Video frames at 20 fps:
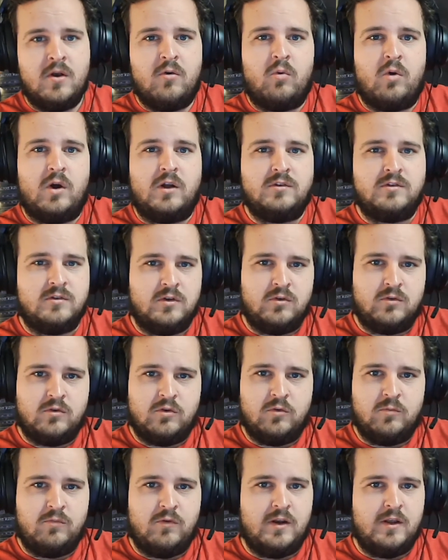watching
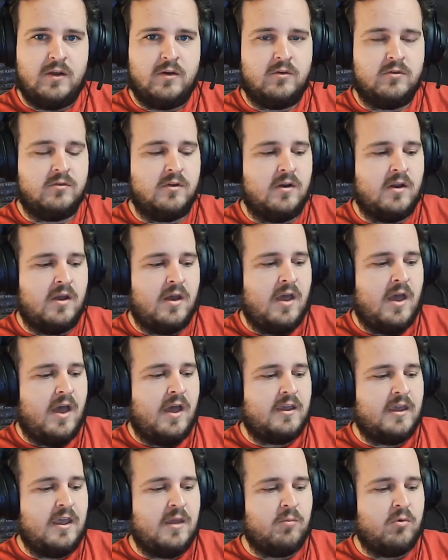YouTube videos, and
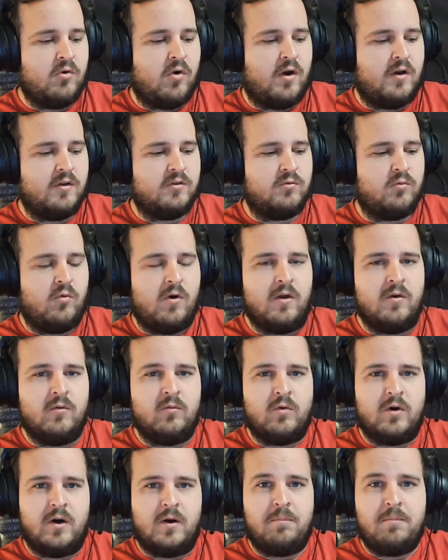I came across one
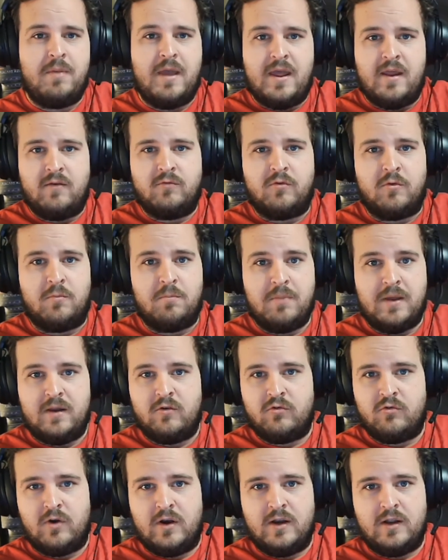where Ben from
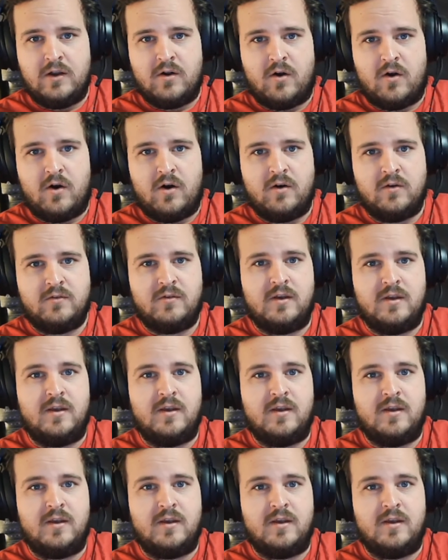Ben Trading Cards,